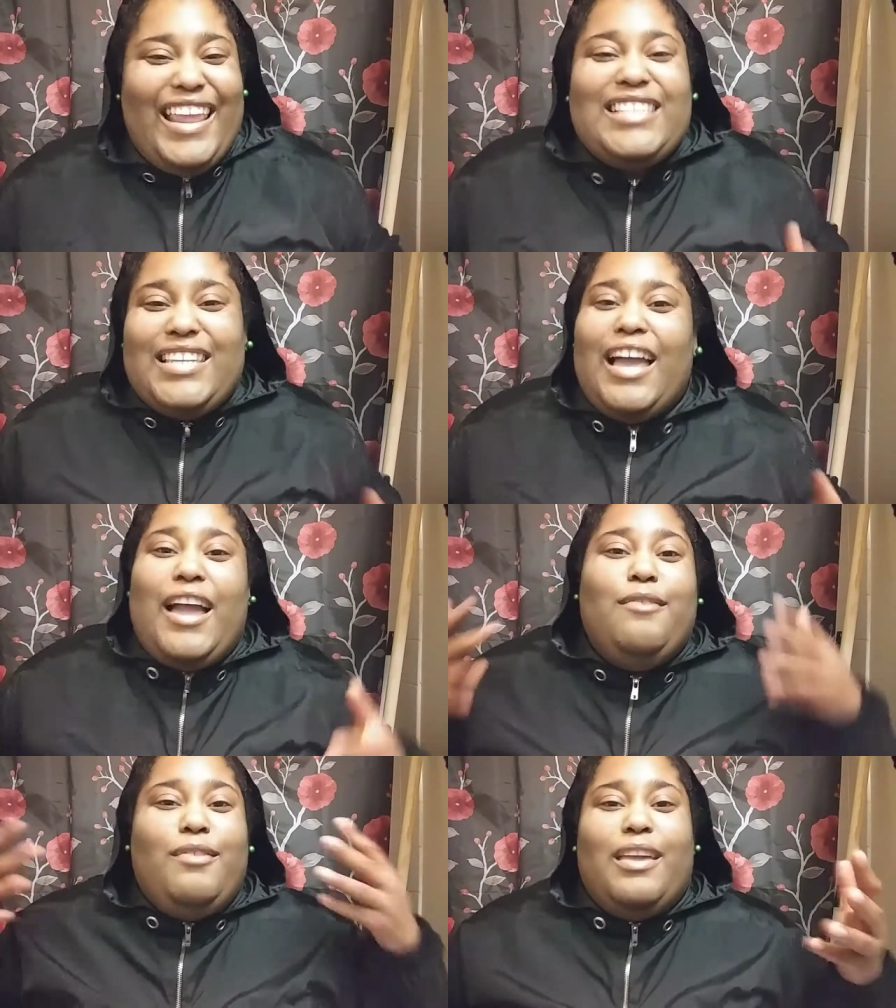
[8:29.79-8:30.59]
That's not
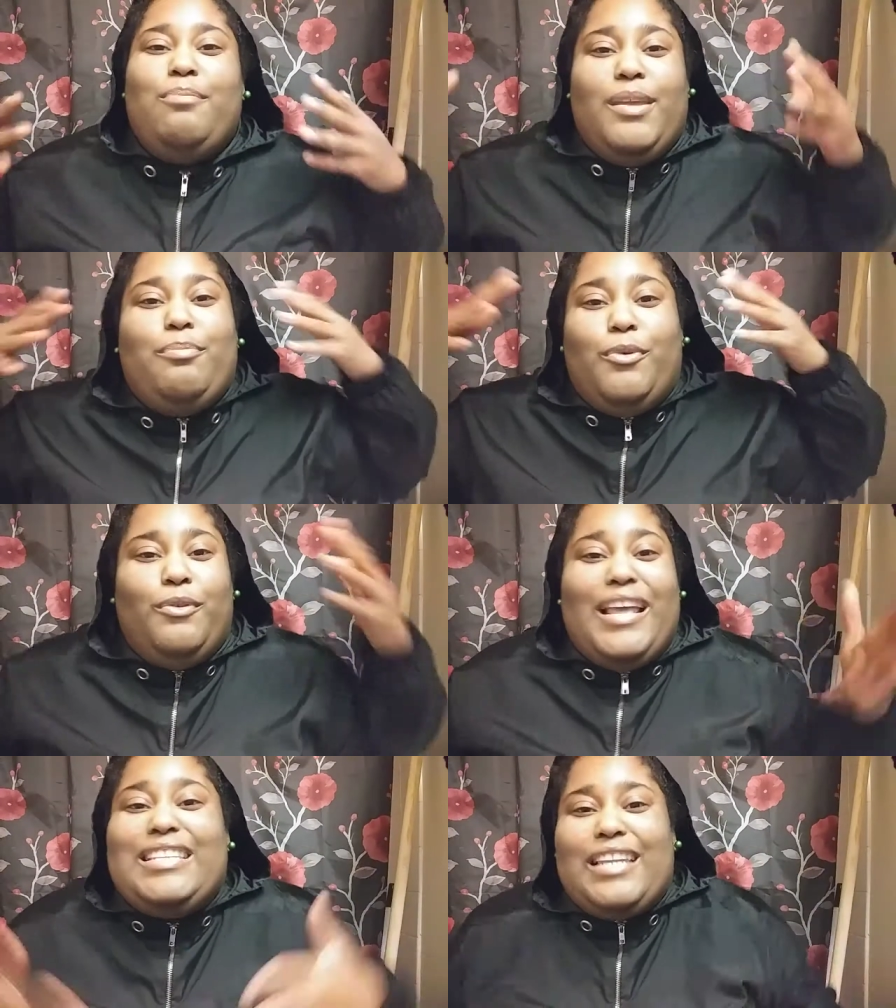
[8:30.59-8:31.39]
how you get
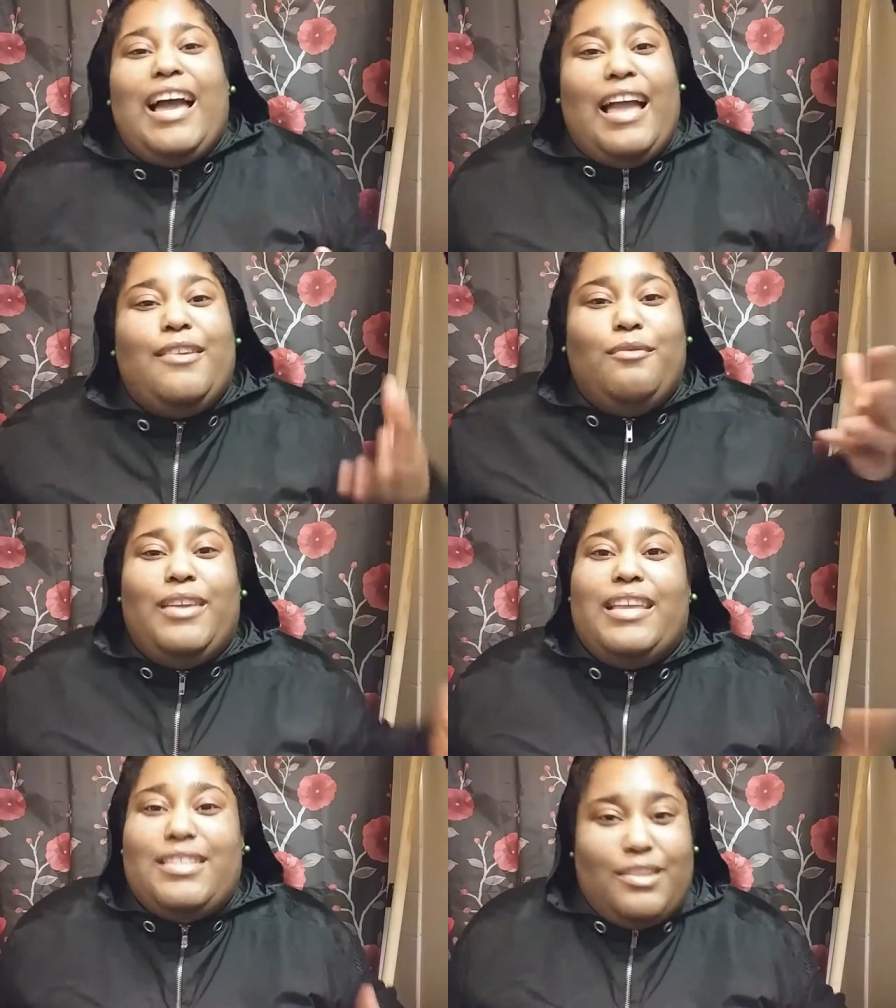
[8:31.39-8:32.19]
people. That's not how you
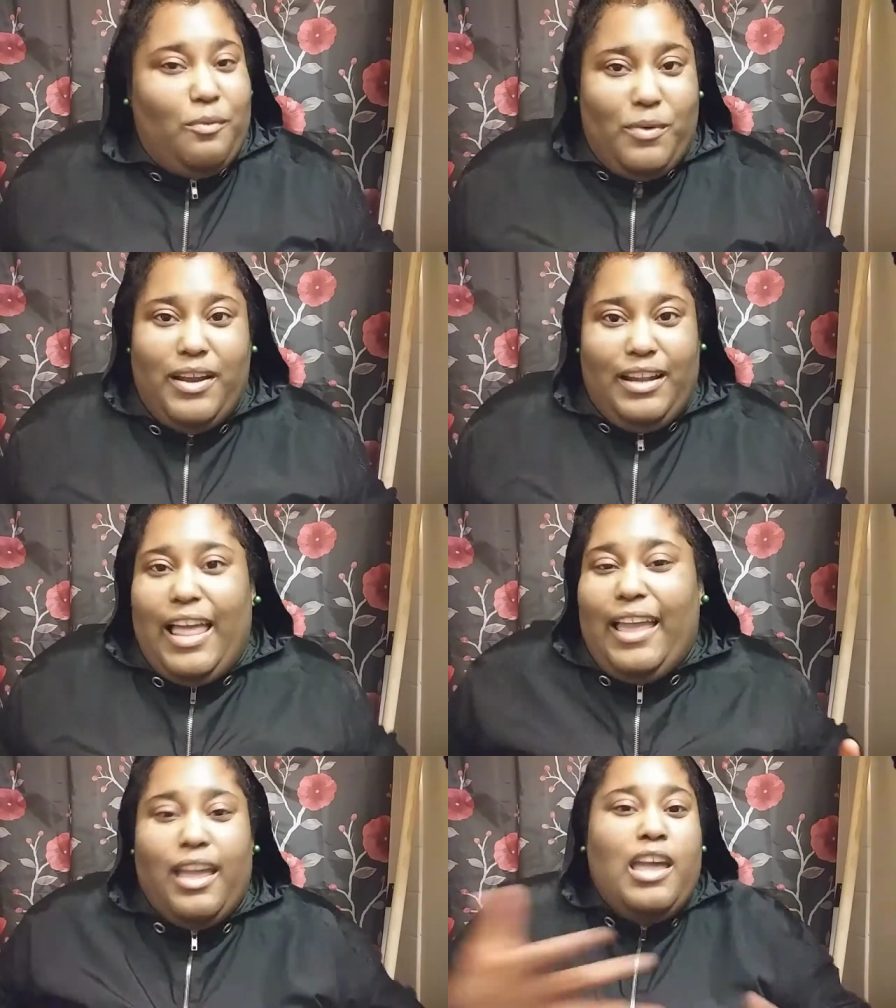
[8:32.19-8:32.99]
get someone.
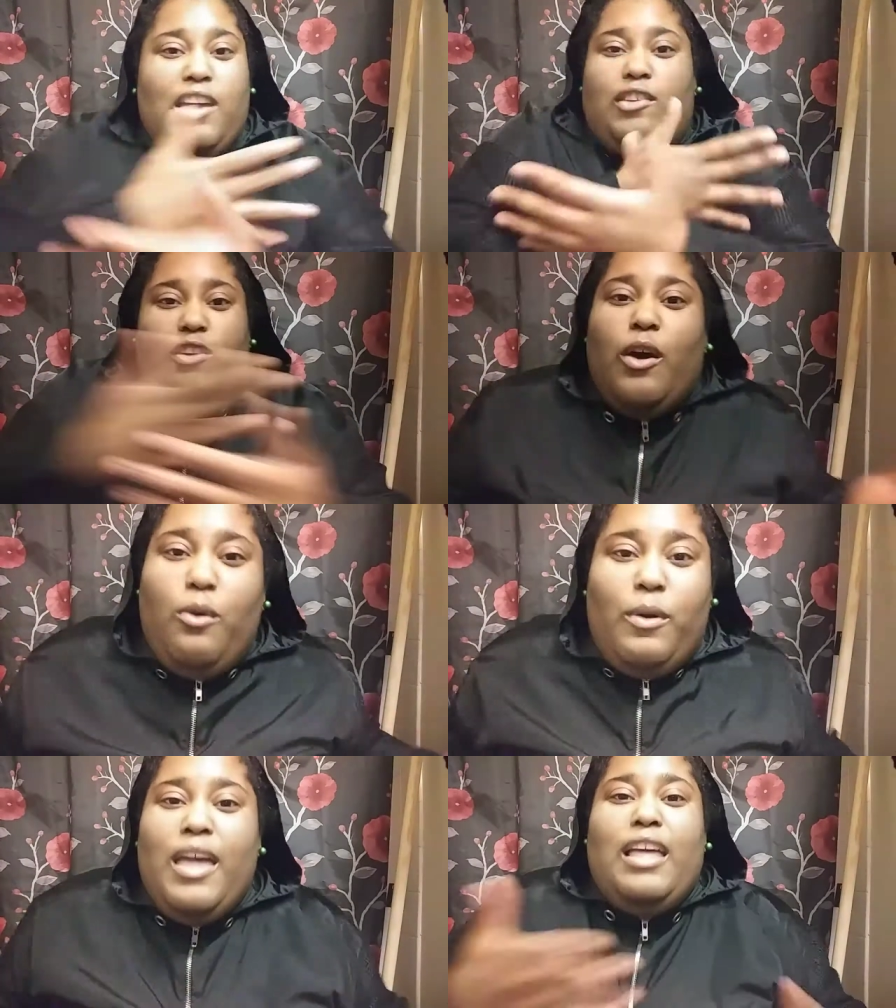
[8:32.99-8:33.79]
Like,
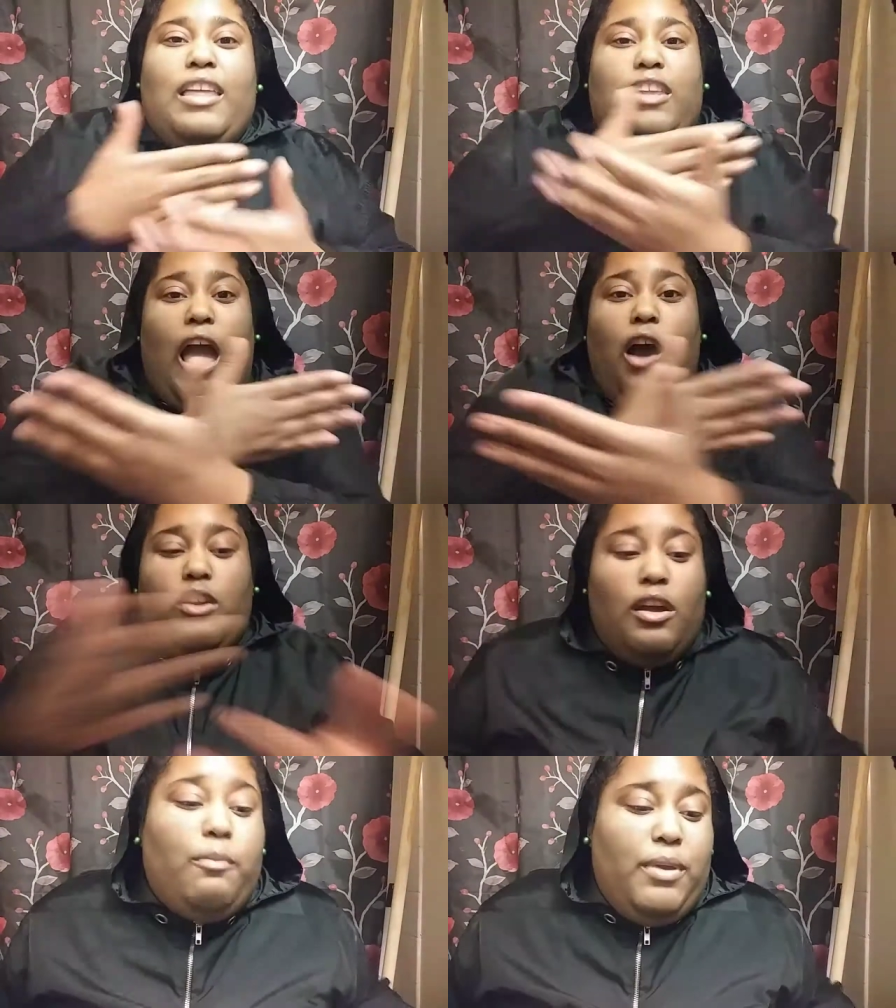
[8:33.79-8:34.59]
don't
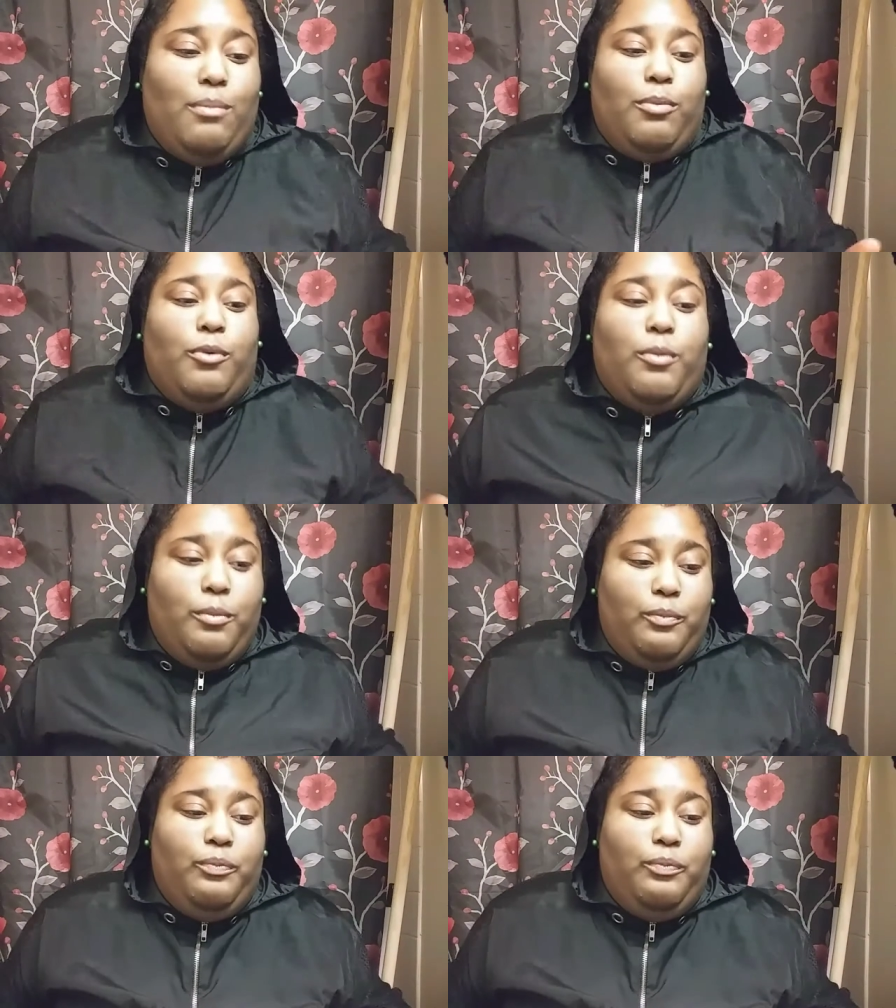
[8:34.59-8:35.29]
y'all young people.